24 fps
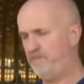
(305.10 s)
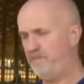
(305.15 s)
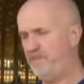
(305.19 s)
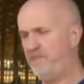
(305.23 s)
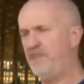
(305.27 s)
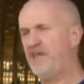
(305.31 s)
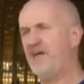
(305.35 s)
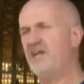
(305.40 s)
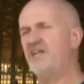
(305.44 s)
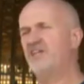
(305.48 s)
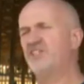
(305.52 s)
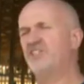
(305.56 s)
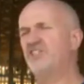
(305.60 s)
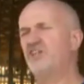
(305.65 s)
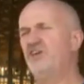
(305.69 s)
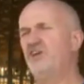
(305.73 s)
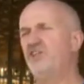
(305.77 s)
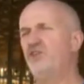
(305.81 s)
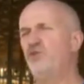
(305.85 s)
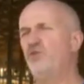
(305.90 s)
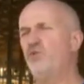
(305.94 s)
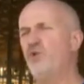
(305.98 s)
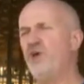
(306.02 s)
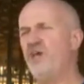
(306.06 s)
not necessarily
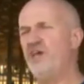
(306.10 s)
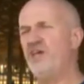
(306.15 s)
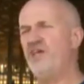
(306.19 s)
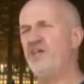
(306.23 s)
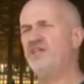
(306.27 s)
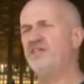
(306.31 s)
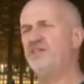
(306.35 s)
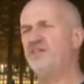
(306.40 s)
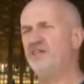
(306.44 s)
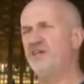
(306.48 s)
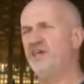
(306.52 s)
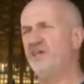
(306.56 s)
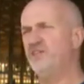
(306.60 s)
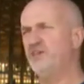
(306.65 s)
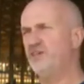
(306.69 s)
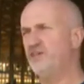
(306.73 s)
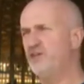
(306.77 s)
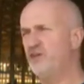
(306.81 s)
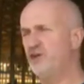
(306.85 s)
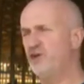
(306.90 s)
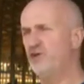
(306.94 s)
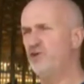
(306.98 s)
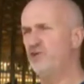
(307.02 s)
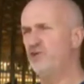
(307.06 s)
the weight and the
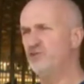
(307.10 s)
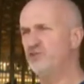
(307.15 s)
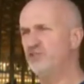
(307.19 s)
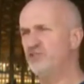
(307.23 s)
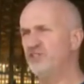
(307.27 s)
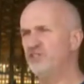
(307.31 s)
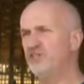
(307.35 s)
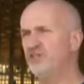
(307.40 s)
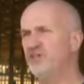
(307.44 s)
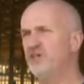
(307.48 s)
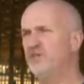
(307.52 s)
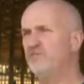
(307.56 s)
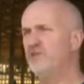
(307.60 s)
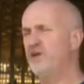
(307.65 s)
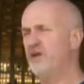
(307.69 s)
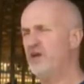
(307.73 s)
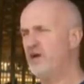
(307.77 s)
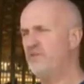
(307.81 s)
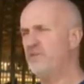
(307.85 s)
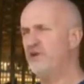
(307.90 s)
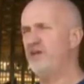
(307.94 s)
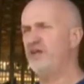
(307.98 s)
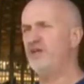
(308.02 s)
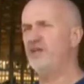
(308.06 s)
dose, but how
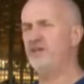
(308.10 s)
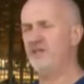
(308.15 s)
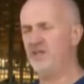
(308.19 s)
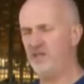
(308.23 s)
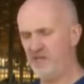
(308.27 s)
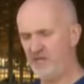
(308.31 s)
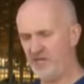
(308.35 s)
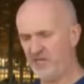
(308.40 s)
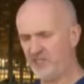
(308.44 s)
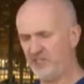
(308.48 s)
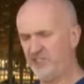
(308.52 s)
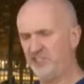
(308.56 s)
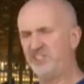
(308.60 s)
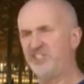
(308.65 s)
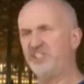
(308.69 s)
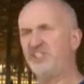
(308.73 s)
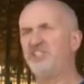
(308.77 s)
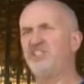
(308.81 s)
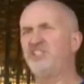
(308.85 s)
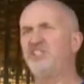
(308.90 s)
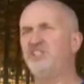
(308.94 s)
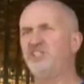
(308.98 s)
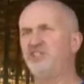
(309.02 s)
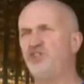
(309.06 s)
many actually
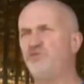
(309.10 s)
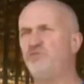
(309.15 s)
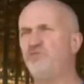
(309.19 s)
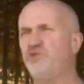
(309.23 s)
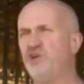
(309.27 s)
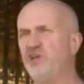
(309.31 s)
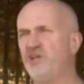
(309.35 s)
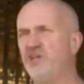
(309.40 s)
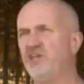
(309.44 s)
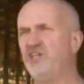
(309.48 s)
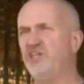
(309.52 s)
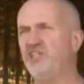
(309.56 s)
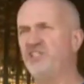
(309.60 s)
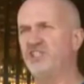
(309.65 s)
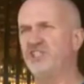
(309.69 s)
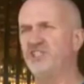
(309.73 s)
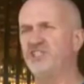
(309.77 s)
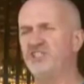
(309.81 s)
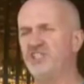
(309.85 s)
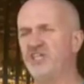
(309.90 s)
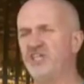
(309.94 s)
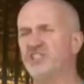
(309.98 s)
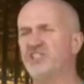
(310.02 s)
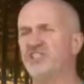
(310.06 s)
cc's you put in each
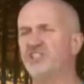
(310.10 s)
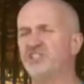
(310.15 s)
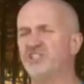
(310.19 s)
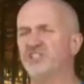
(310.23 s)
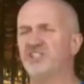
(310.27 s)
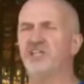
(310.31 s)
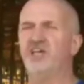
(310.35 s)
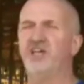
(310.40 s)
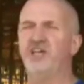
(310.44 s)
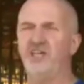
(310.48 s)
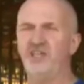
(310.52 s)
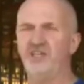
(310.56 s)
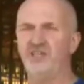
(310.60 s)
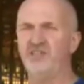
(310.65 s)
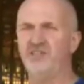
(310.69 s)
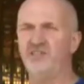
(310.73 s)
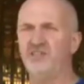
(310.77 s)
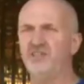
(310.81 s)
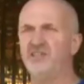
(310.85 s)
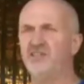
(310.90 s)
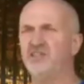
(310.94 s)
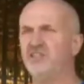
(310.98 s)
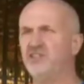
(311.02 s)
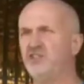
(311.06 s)
injection site,
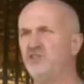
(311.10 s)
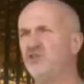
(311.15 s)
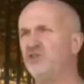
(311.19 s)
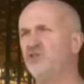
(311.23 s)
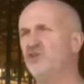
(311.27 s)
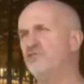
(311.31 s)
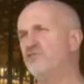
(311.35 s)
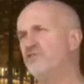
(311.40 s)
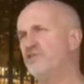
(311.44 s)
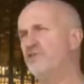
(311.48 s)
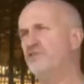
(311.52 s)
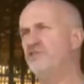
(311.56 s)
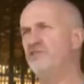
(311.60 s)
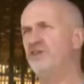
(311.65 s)
because you can overdo that.